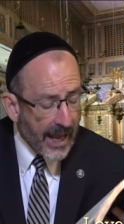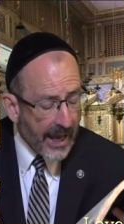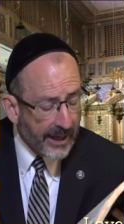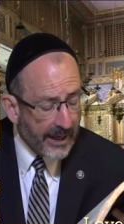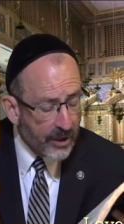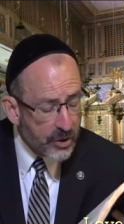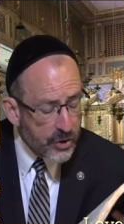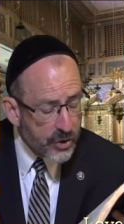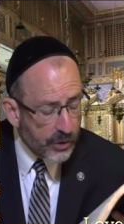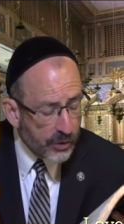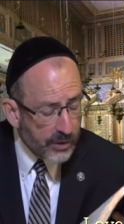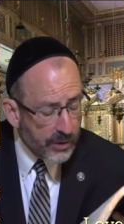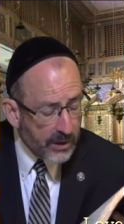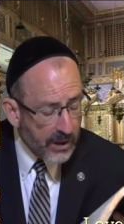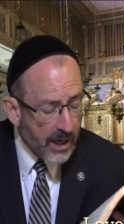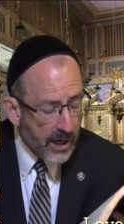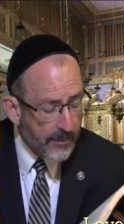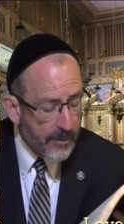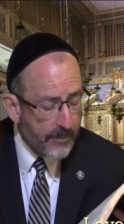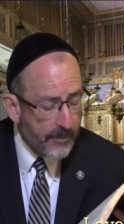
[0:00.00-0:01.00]
And it shall
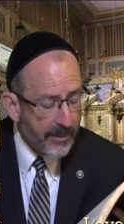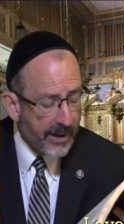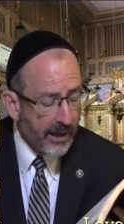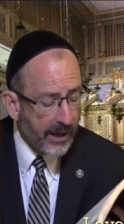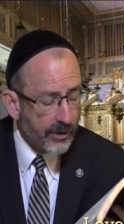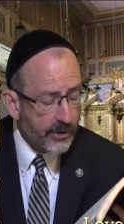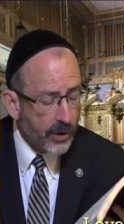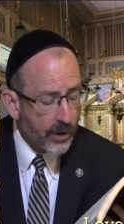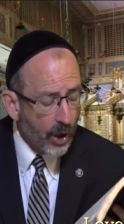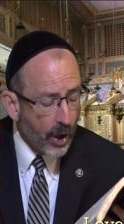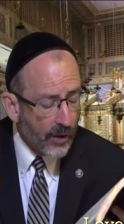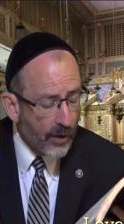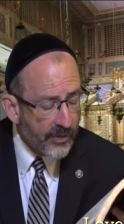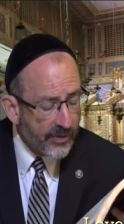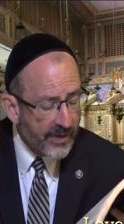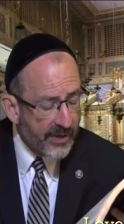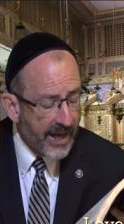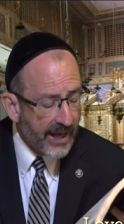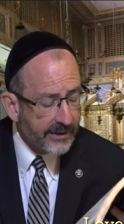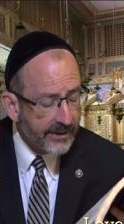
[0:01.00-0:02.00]
come about
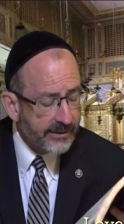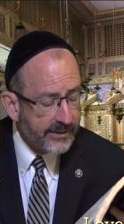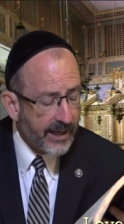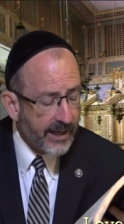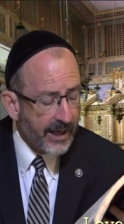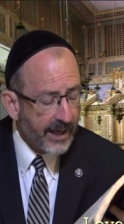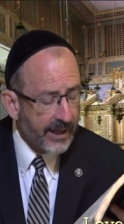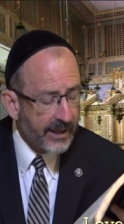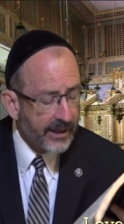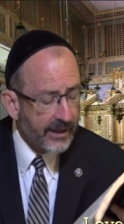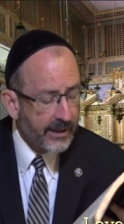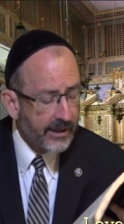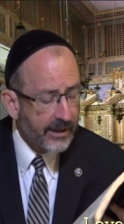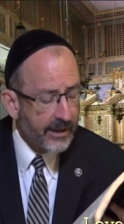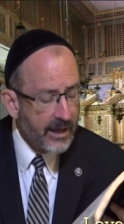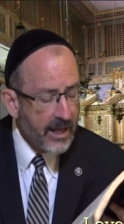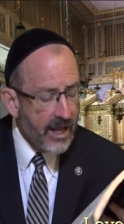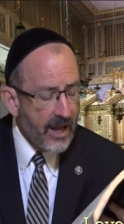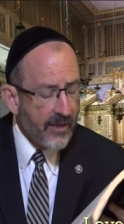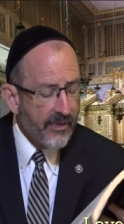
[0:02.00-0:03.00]
on that day
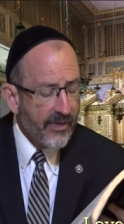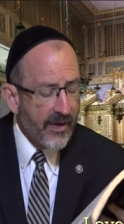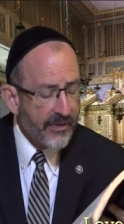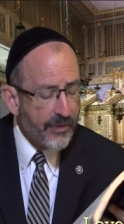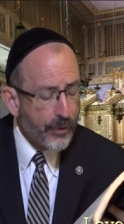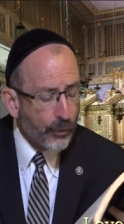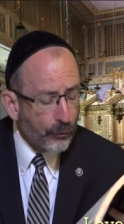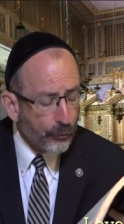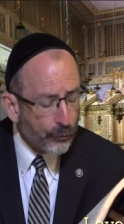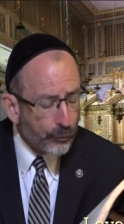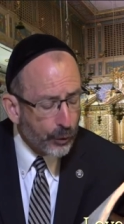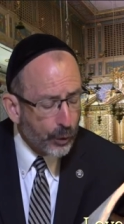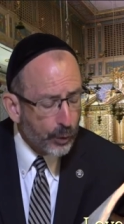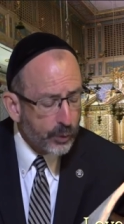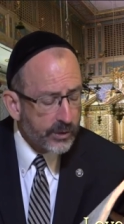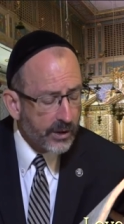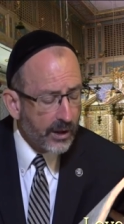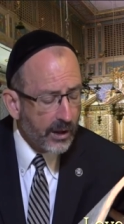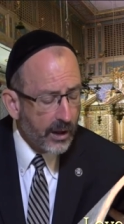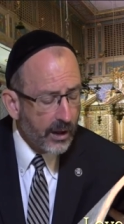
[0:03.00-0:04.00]
that the
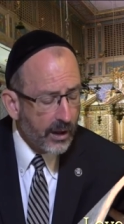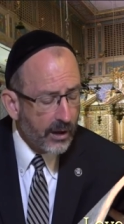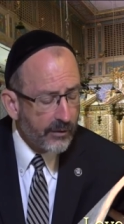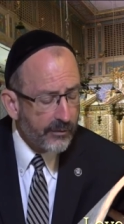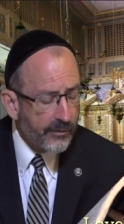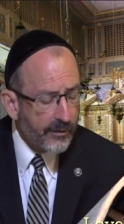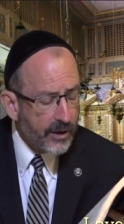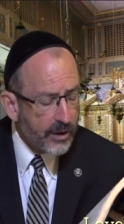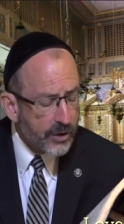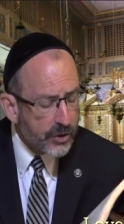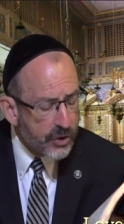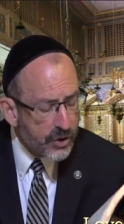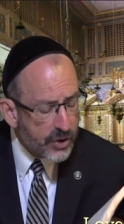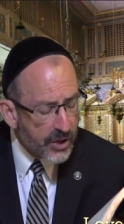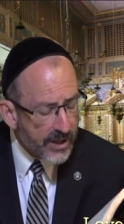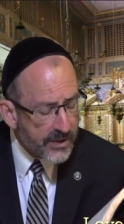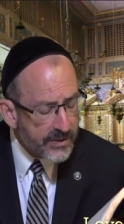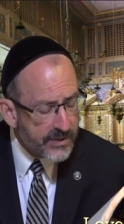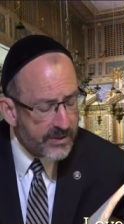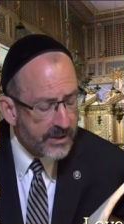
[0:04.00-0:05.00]
root of
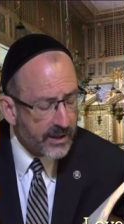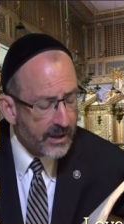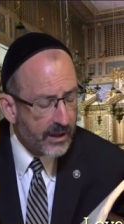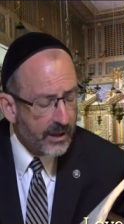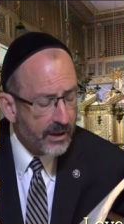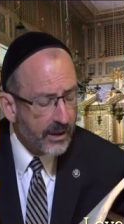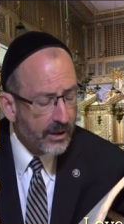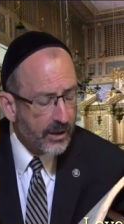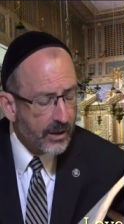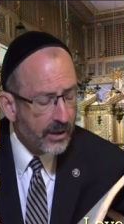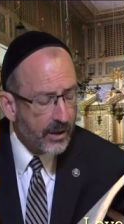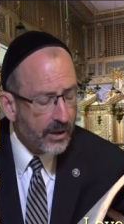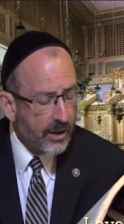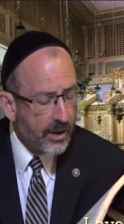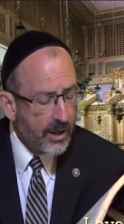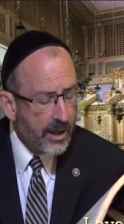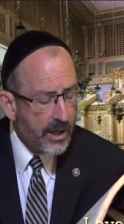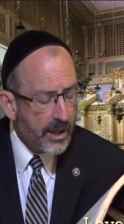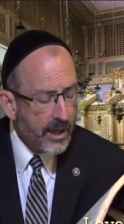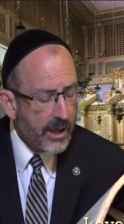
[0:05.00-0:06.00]
Jesse.
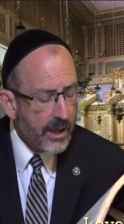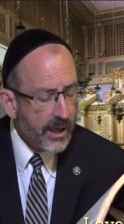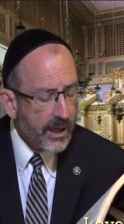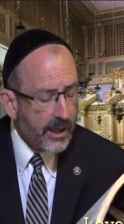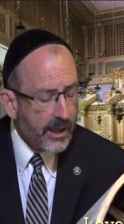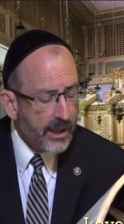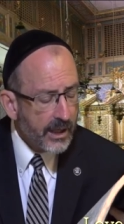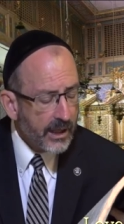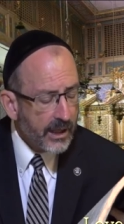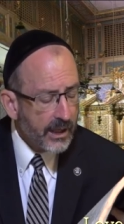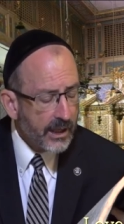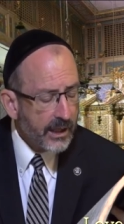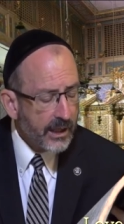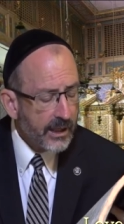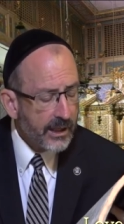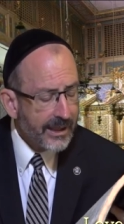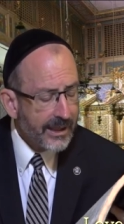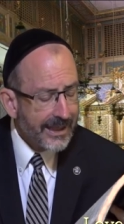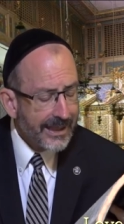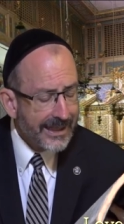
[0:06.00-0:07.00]

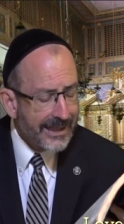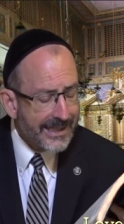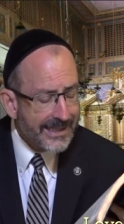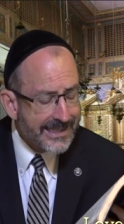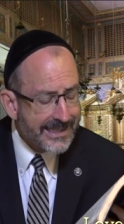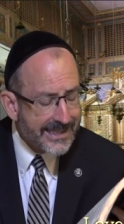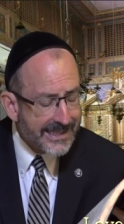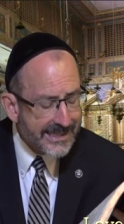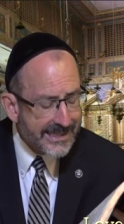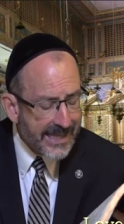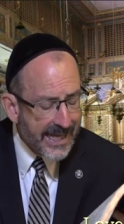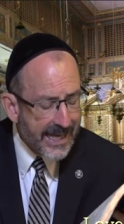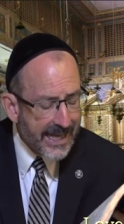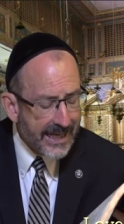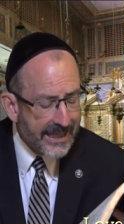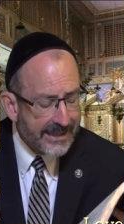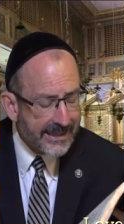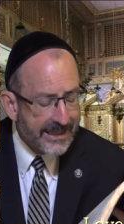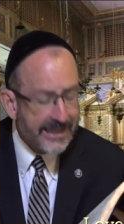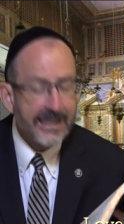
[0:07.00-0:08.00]
He is
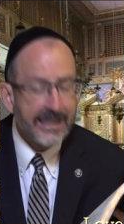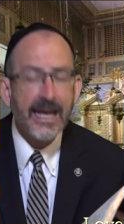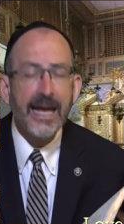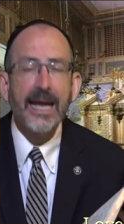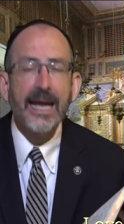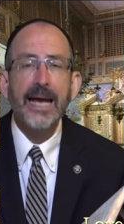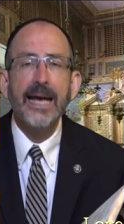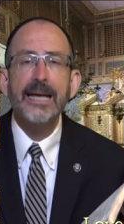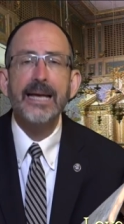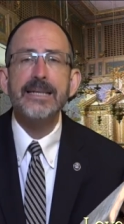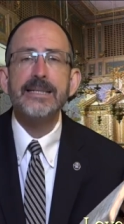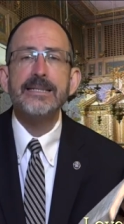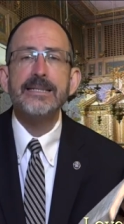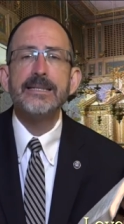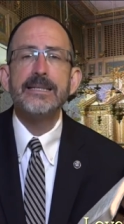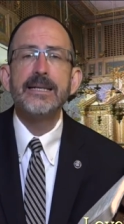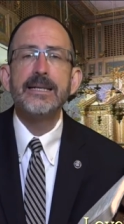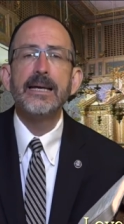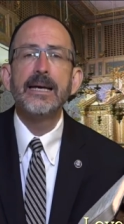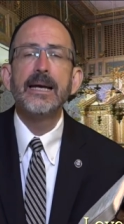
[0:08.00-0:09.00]
standing
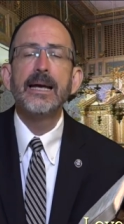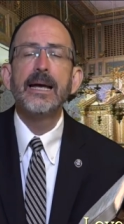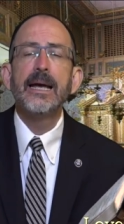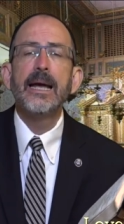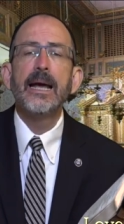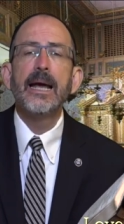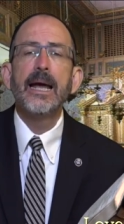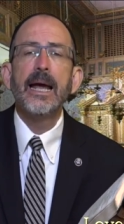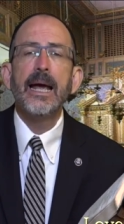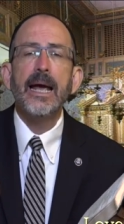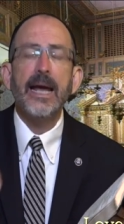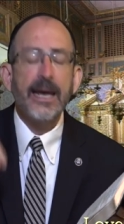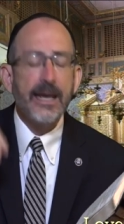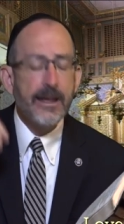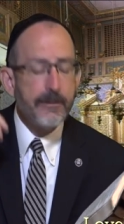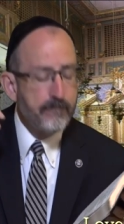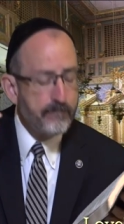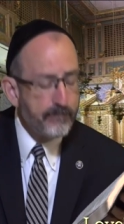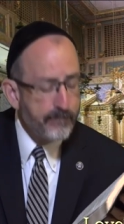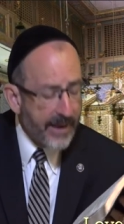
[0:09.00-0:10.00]
as
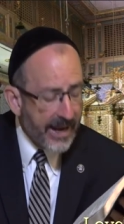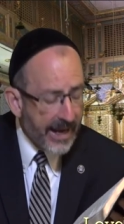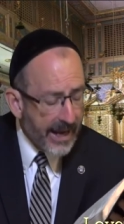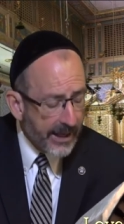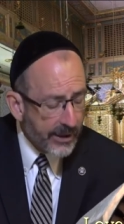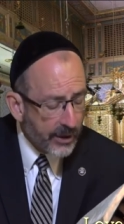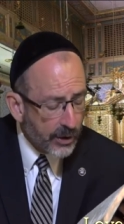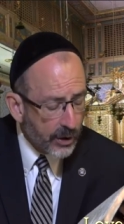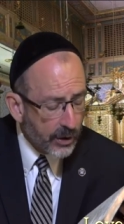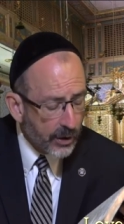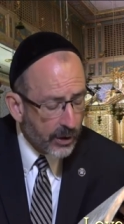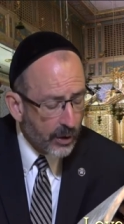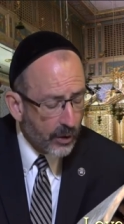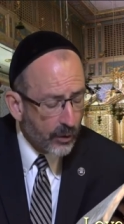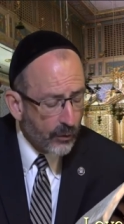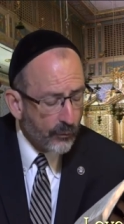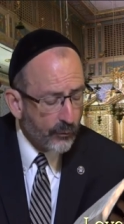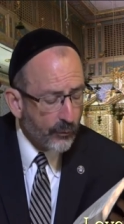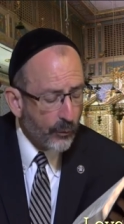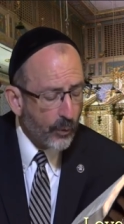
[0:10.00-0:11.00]
a banner
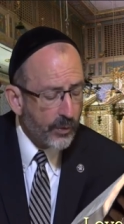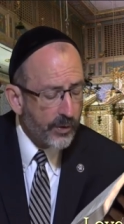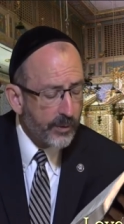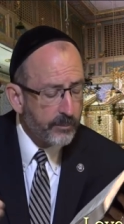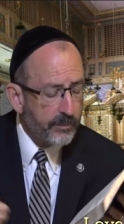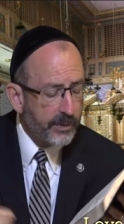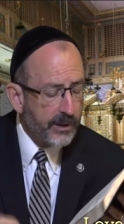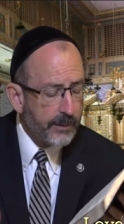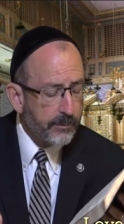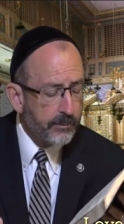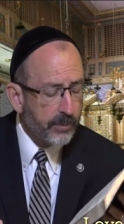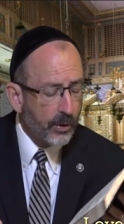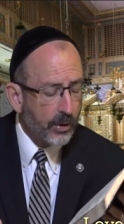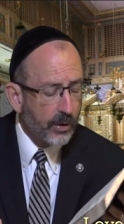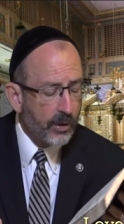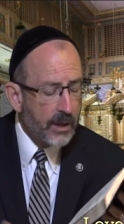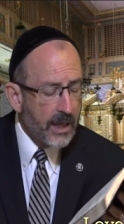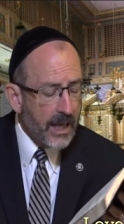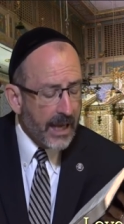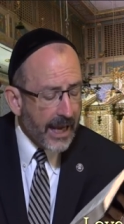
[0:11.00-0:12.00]
for the people,
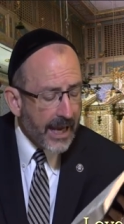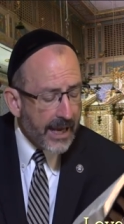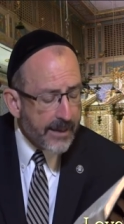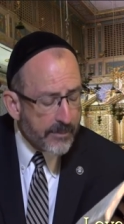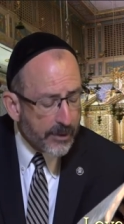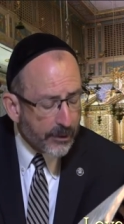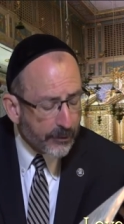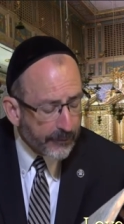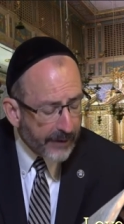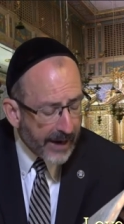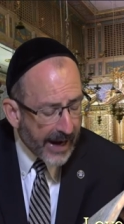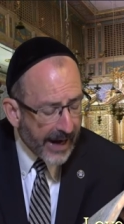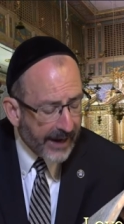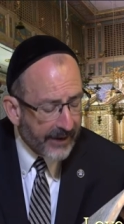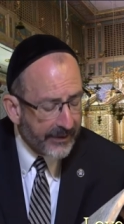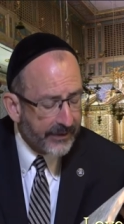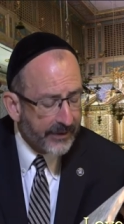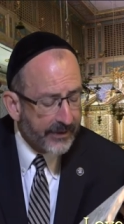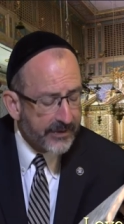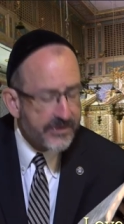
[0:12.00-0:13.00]
a
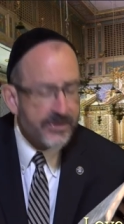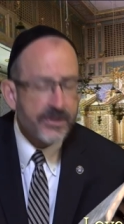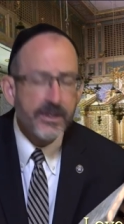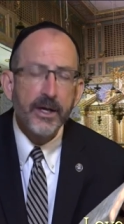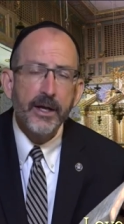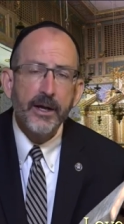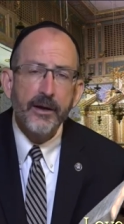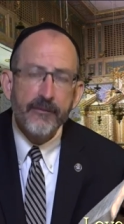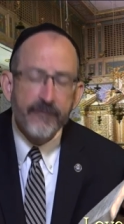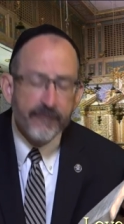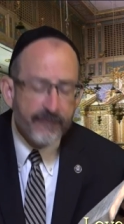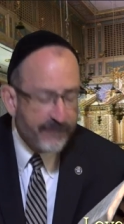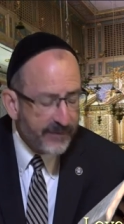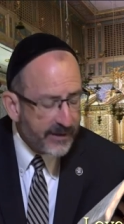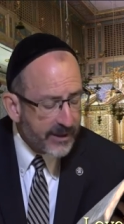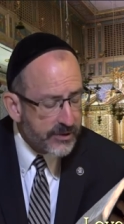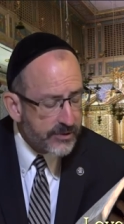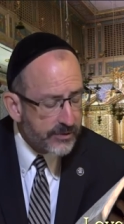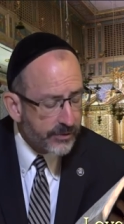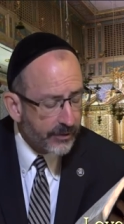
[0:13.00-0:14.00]
miraculous
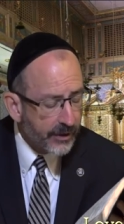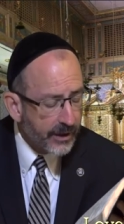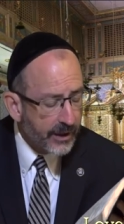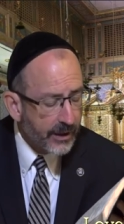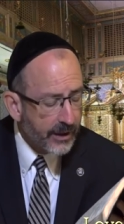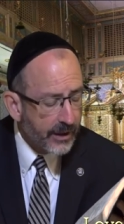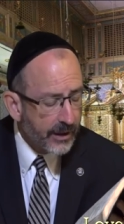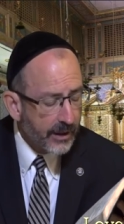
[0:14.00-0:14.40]
victory.